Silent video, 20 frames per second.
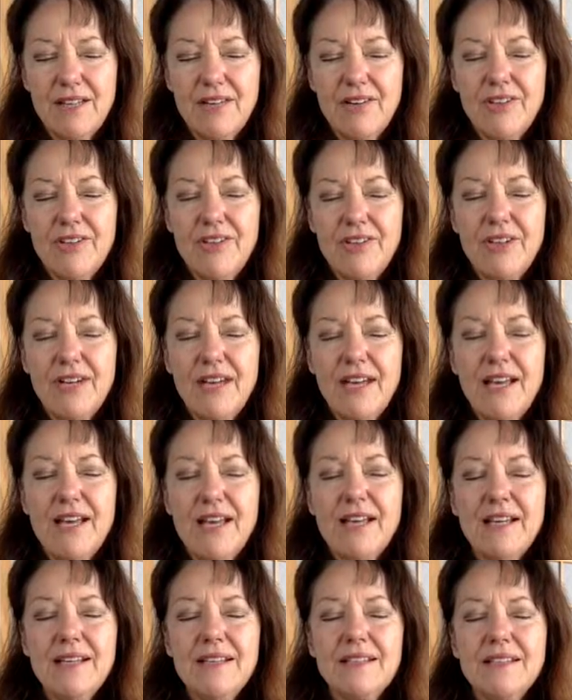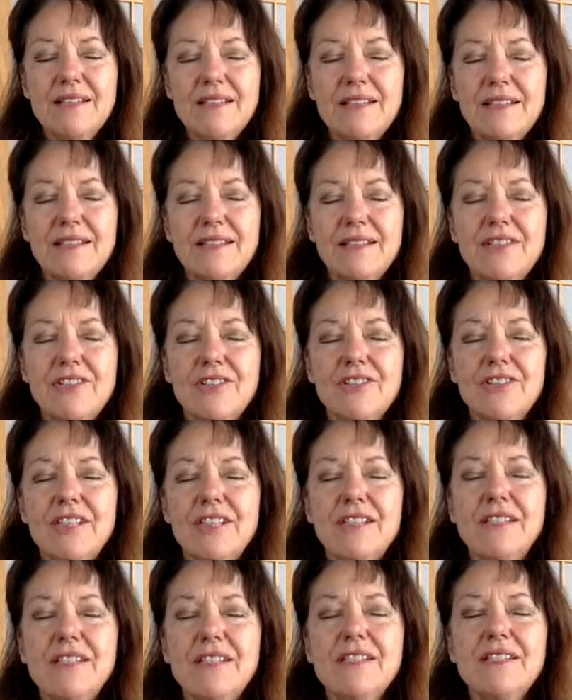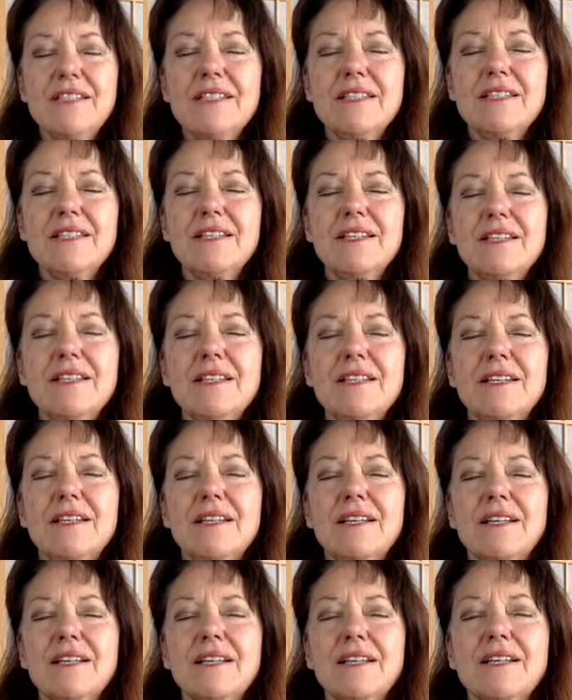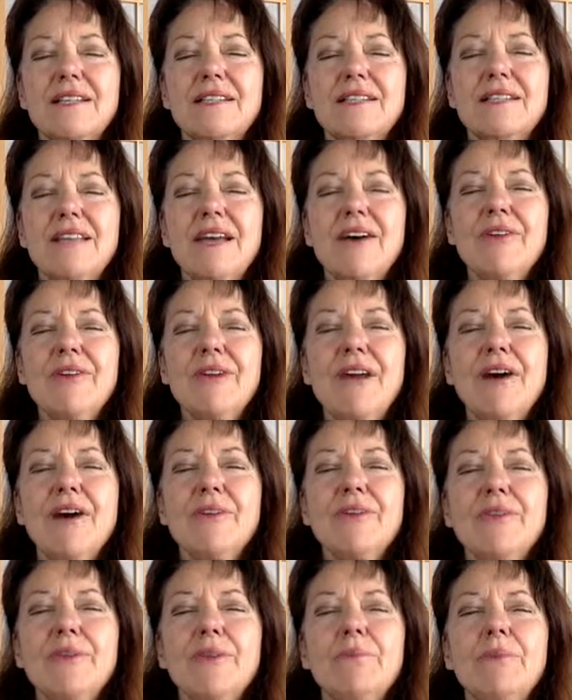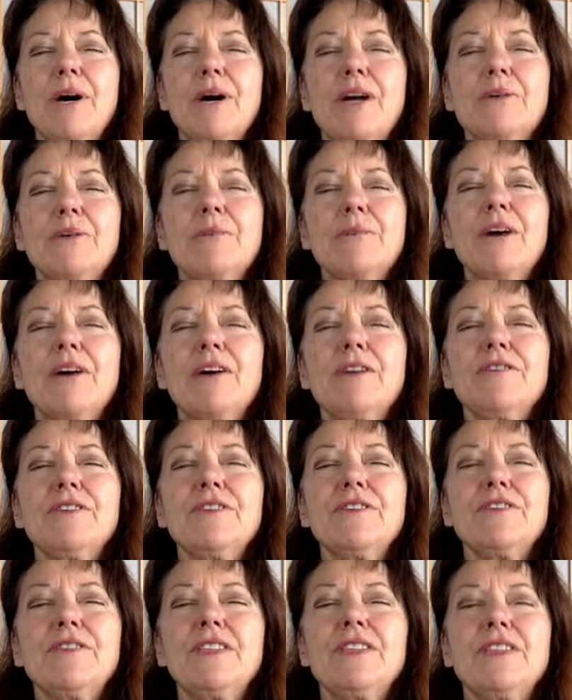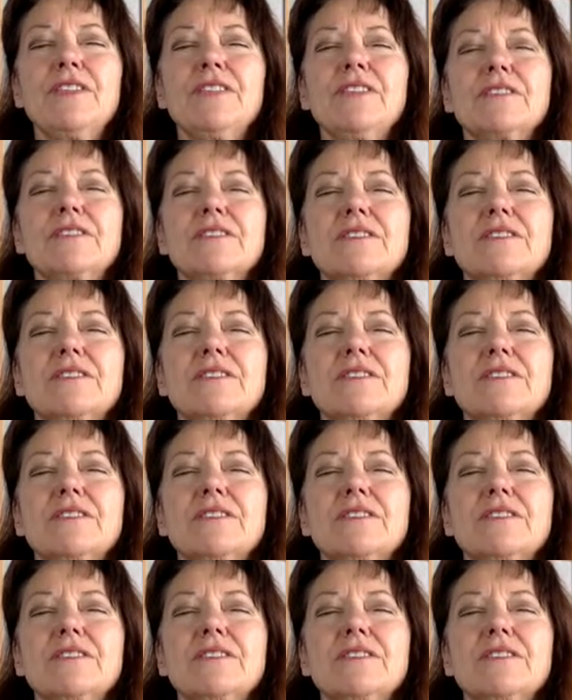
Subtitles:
your legs, your knees, and down out the bottom of your feet.